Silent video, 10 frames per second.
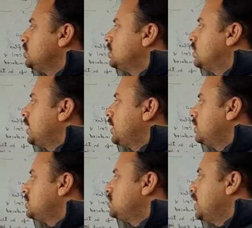there is
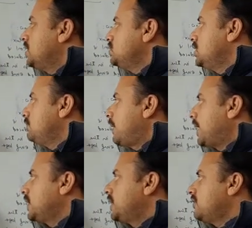a change in
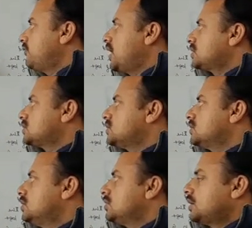magnetic flux.
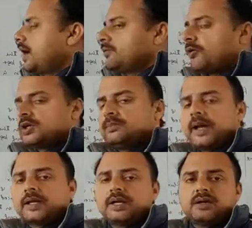And what is
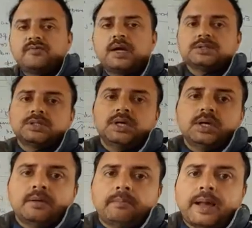magnetic flux?
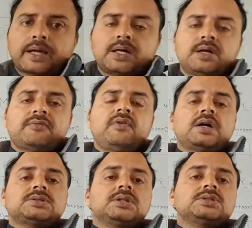Magnetic
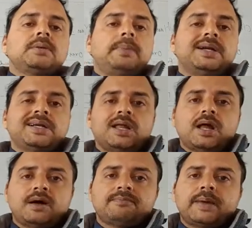flux is the bundle
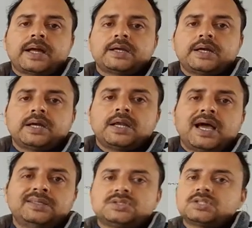of magnetic
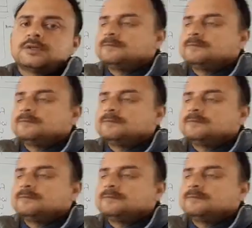lines.